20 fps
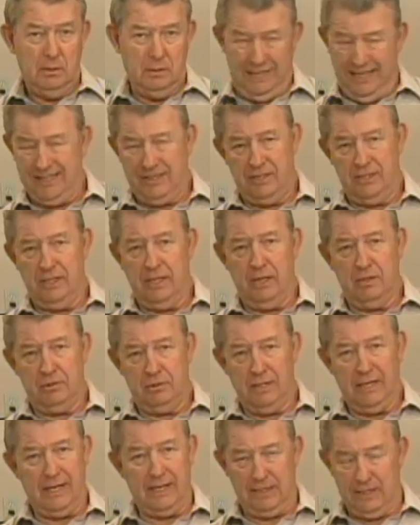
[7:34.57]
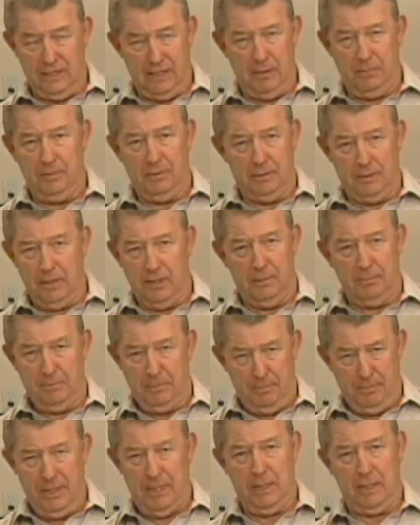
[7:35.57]
That sounds like double dumb
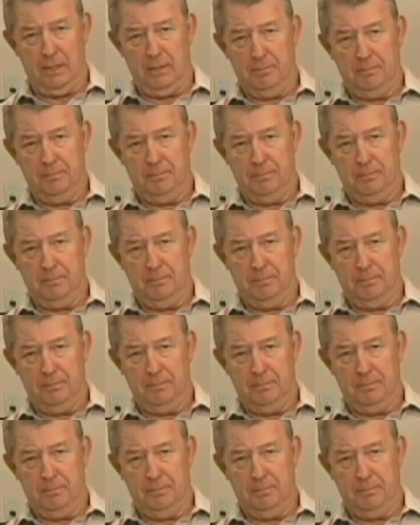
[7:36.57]
to me.